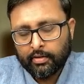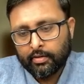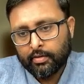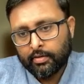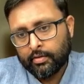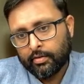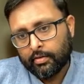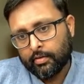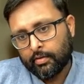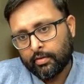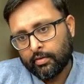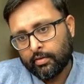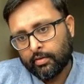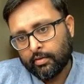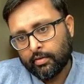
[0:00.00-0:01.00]

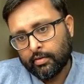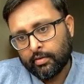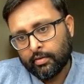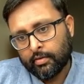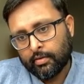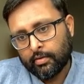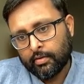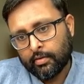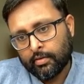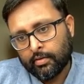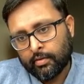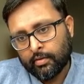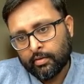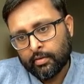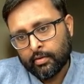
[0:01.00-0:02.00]

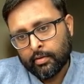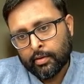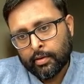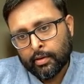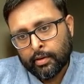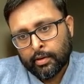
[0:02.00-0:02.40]
Nobody speaks.